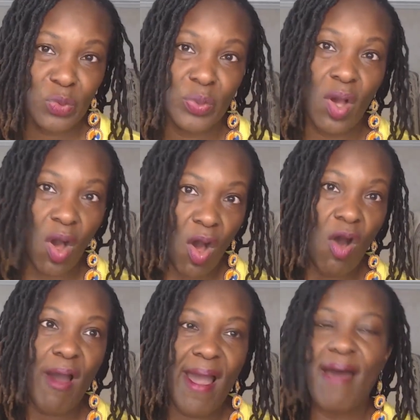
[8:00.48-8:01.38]
we
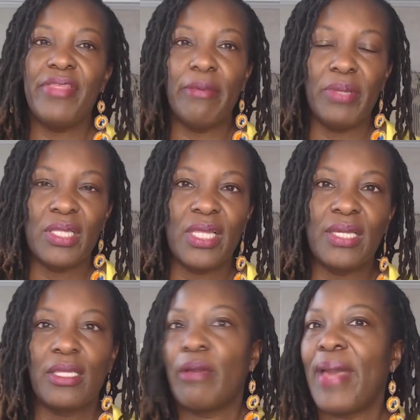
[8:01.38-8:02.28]
all have the ability
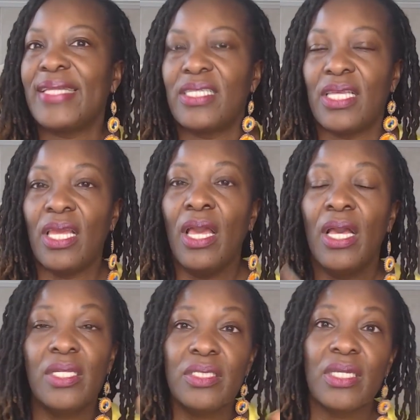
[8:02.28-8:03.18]
and the capacity
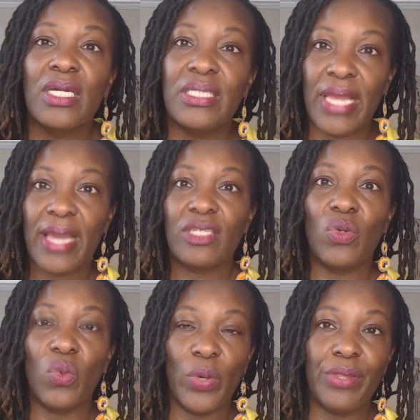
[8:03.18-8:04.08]
to connect
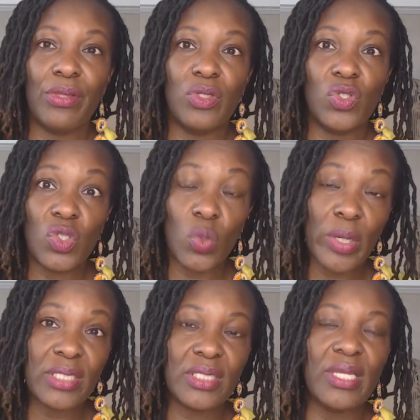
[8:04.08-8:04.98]
with
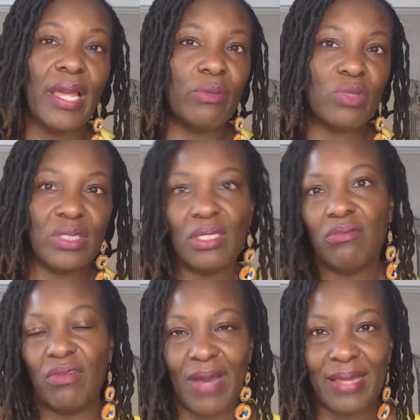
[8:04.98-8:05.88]
source and receive
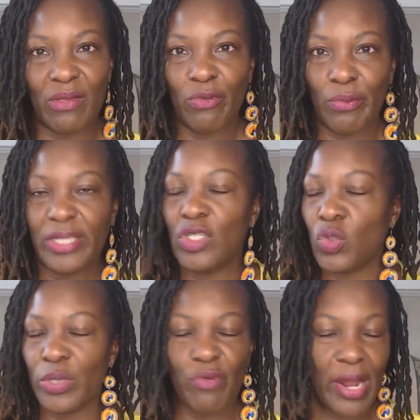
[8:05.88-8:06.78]
divine information
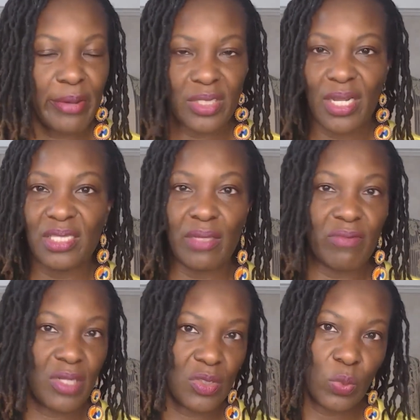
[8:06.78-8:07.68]
24 hours a day,
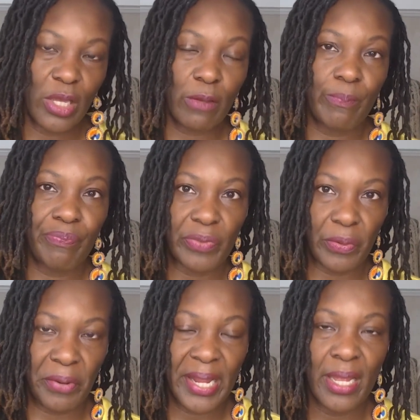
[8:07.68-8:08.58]
7 days a week,
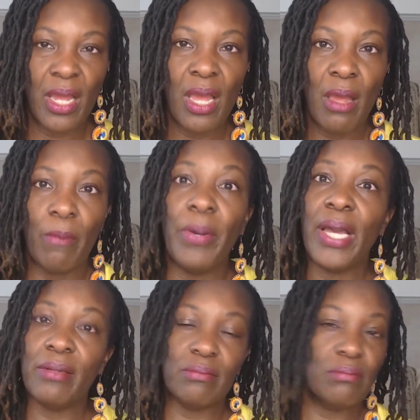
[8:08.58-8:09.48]
right?
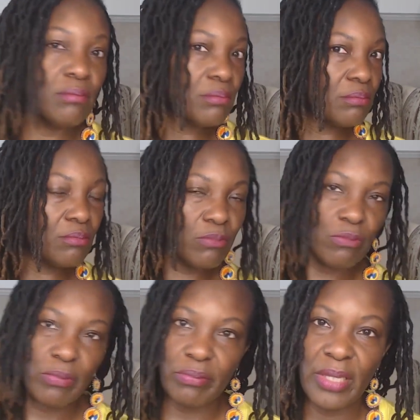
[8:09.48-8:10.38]
But
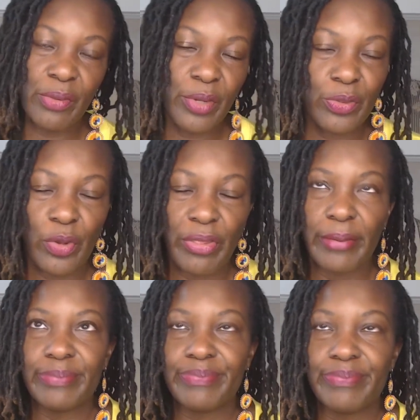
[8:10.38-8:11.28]
neither here nor
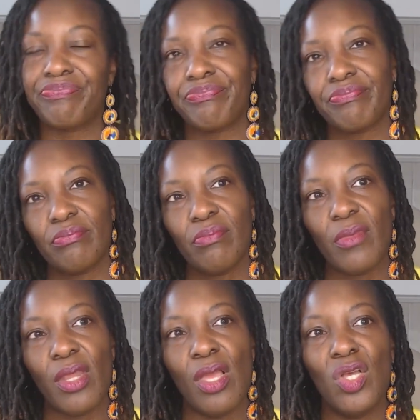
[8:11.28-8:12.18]
there.
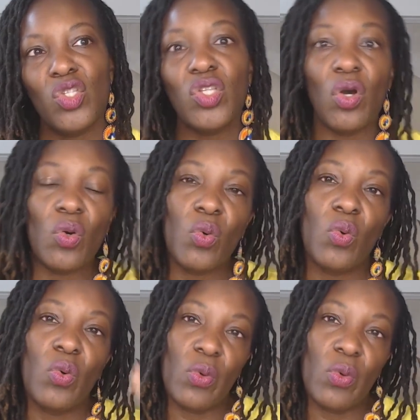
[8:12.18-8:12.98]
So